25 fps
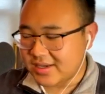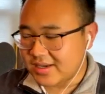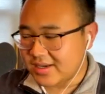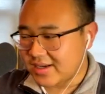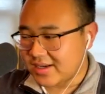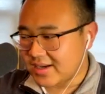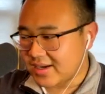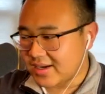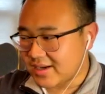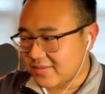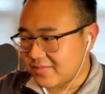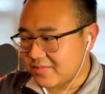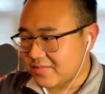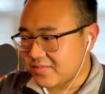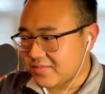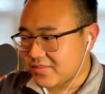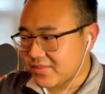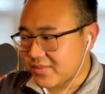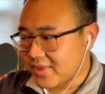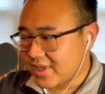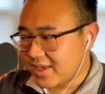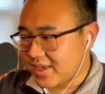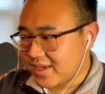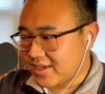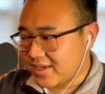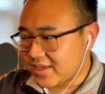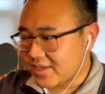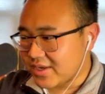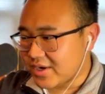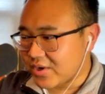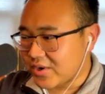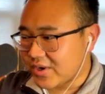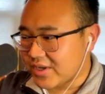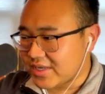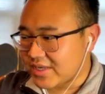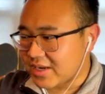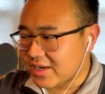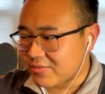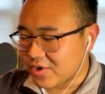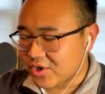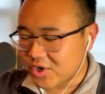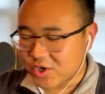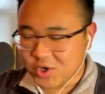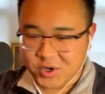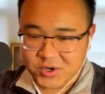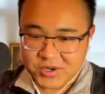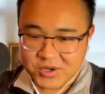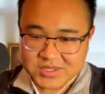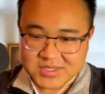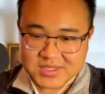Mm-hmm. Um, you know, it never
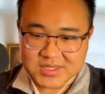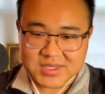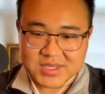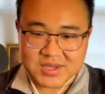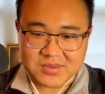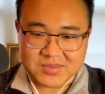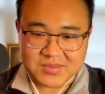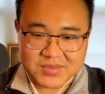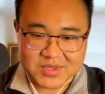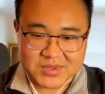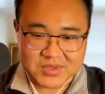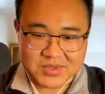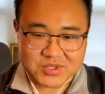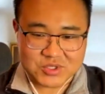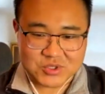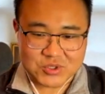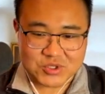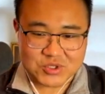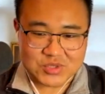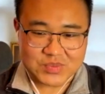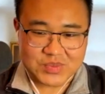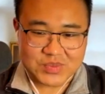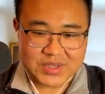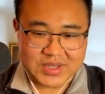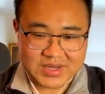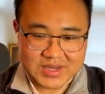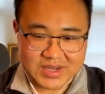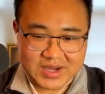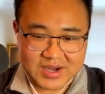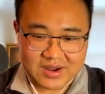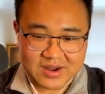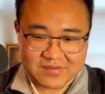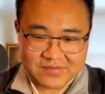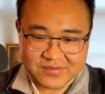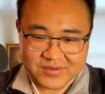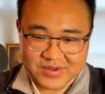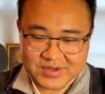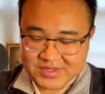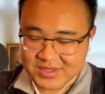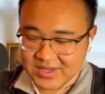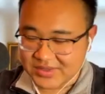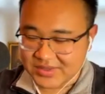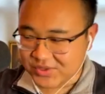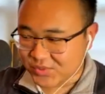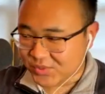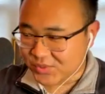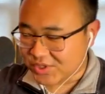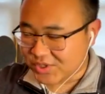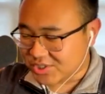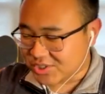occurred to them that the two could be in conflict. Like
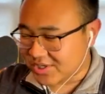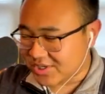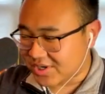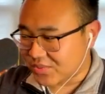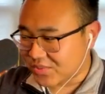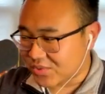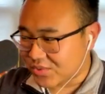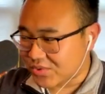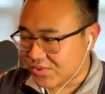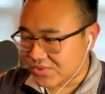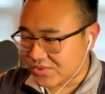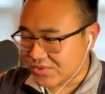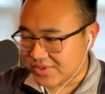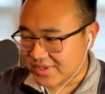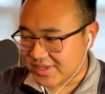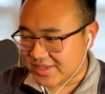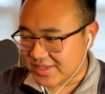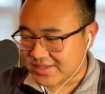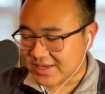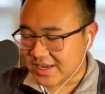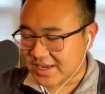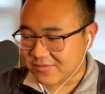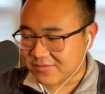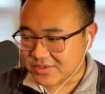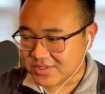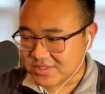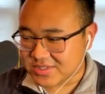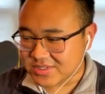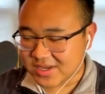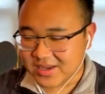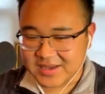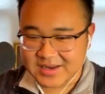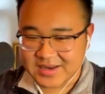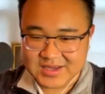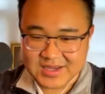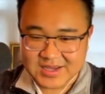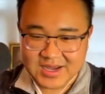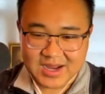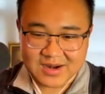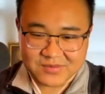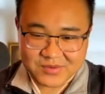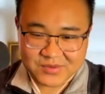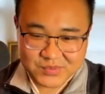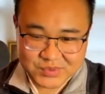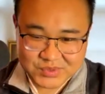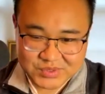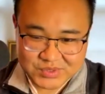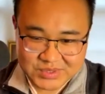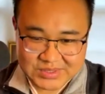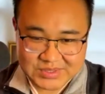the rich young ruler, he would never signed any
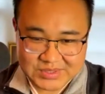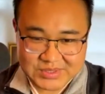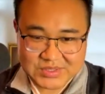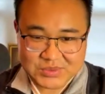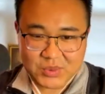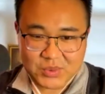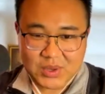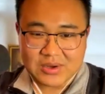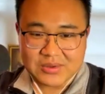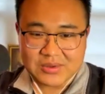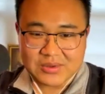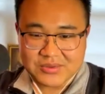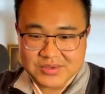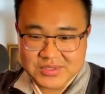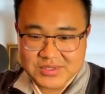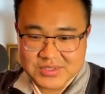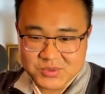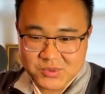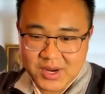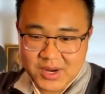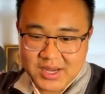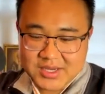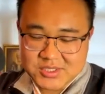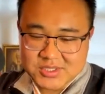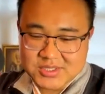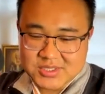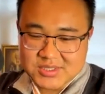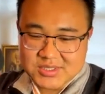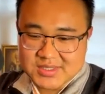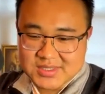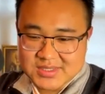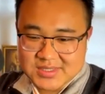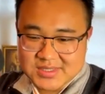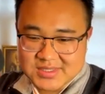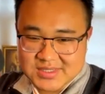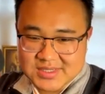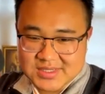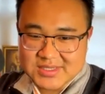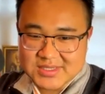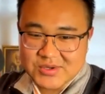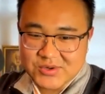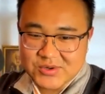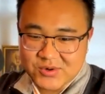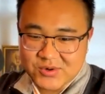conflict between his wealth and his righteousness until